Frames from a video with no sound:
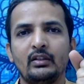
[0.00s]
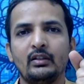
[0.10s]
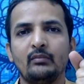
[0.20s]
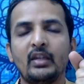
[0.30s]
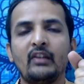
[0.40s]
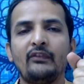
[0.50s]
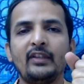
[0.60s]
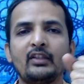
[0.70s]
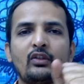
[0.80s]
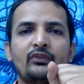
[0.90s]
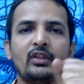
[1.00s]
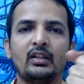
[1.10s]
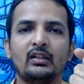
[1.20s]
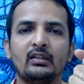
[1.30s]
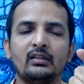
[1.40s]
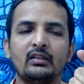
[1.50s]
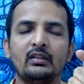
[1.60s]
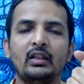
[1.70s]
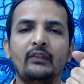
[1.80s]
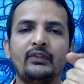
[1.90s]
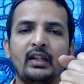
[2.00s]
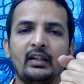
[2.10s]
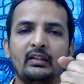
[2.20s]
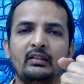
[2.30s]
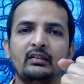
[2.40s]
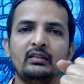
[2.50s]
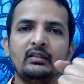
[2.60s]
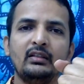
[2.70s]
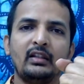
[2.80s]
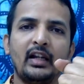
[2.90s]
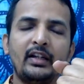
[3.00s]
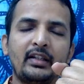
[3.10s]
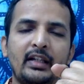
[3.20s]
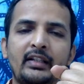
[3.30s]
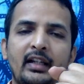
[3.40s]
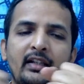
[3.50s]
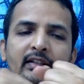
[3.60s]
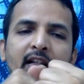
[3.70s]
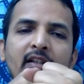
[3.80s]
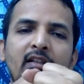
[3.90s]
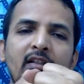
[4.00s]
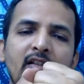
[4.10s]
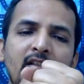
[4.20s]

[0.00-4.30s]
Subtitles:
make a fist of your left hand and right hand, and